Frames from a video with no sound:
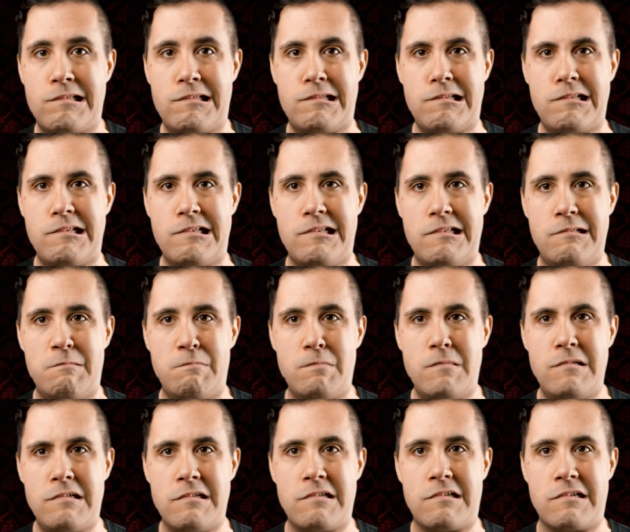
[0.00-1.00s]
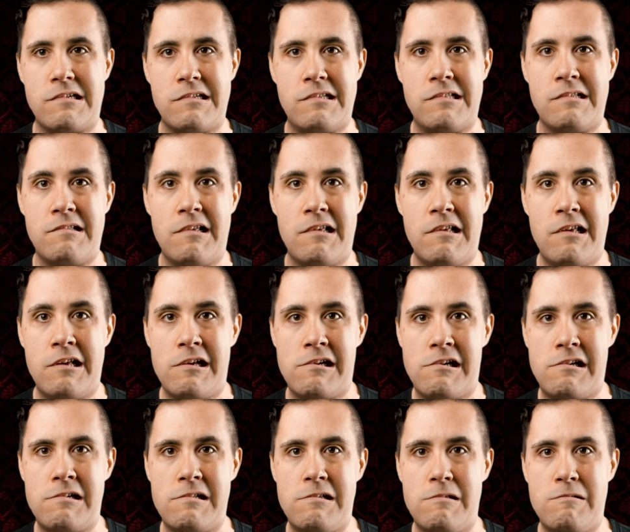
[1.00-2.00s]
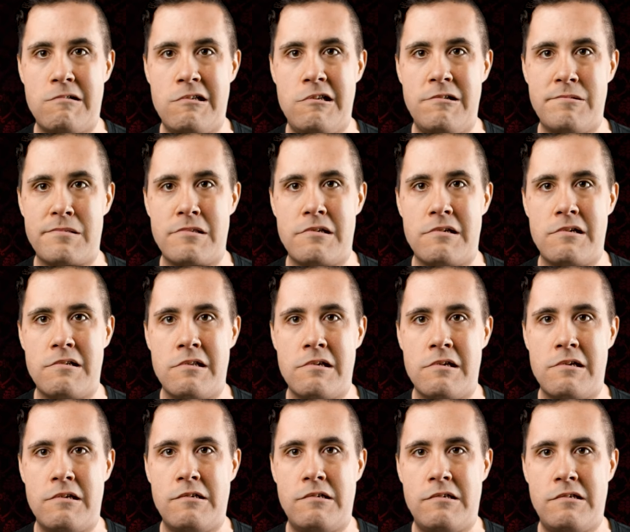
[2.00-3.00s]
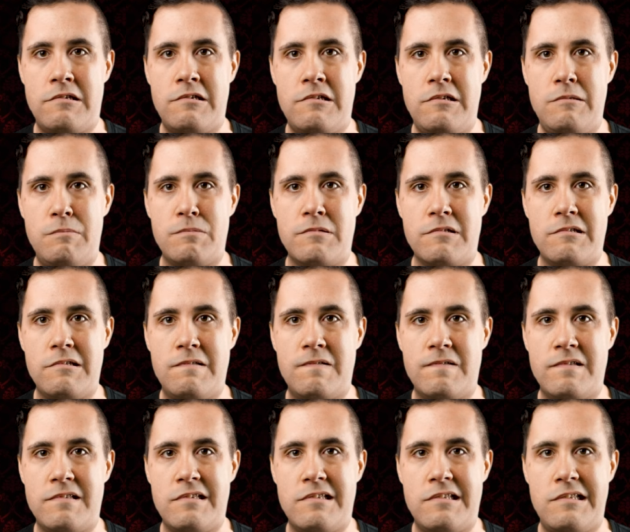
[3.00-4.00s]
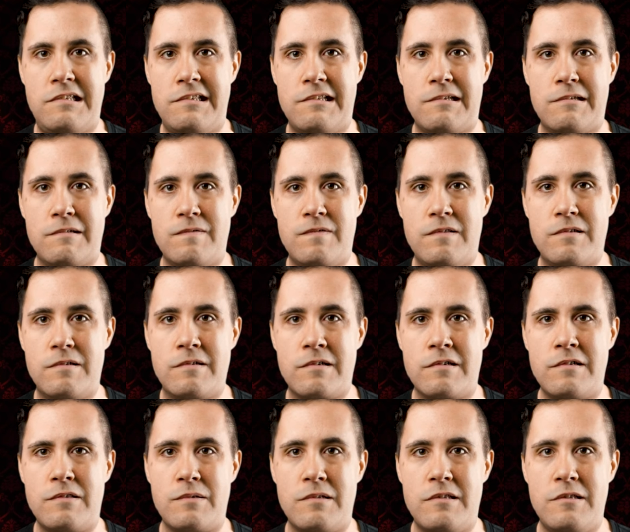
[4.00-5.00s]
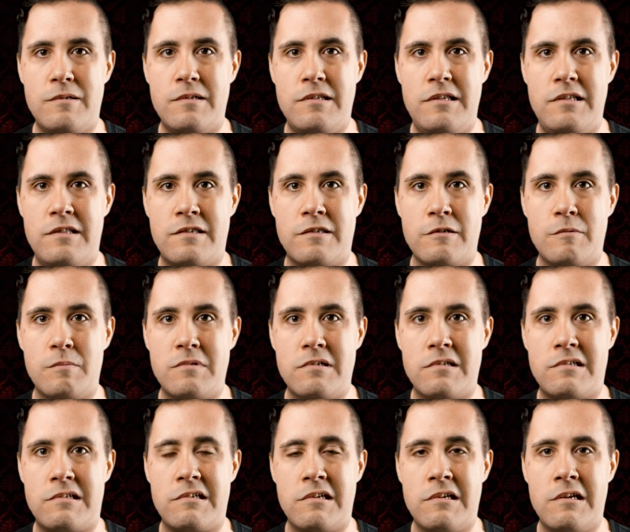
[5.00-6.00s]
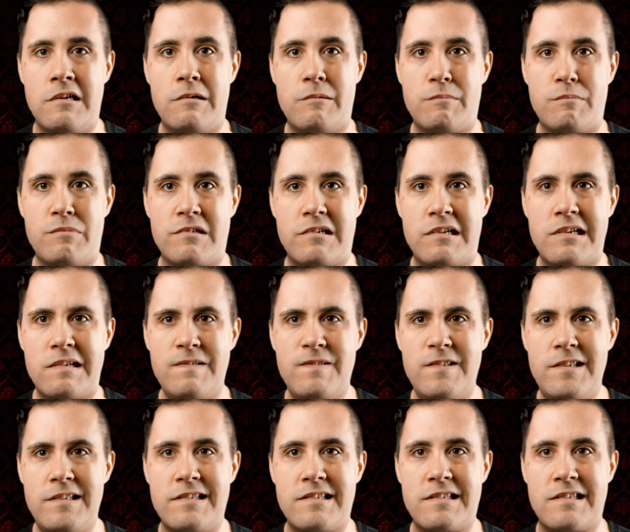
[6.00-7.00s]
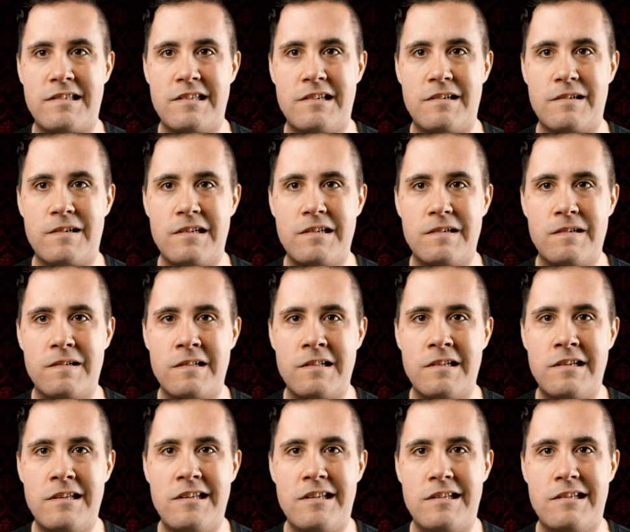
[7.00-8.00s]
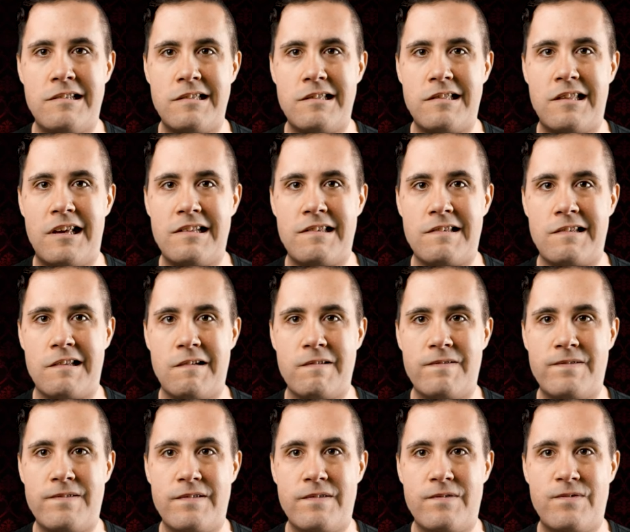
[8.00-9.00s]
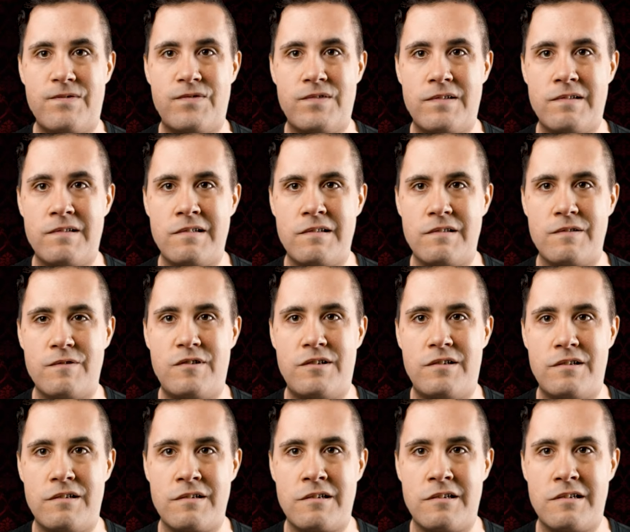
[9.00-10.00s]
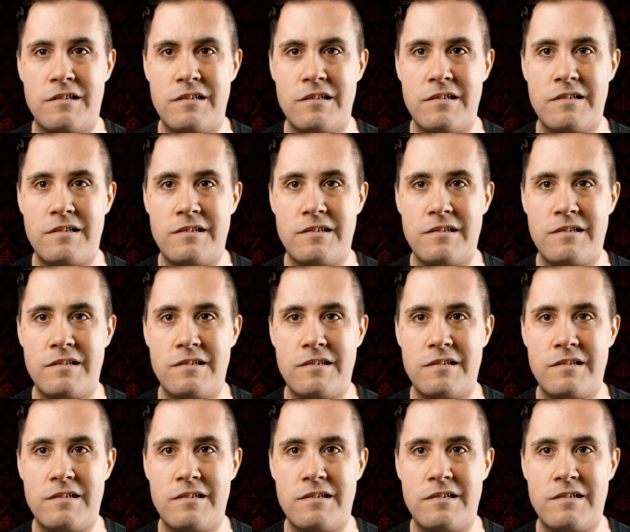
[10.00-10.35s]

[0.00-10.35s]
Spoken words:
Say, Mildred, how do you keep that shapely physique of yours when you eat so much breakfast cereal? Isn't that stuff full of sugar?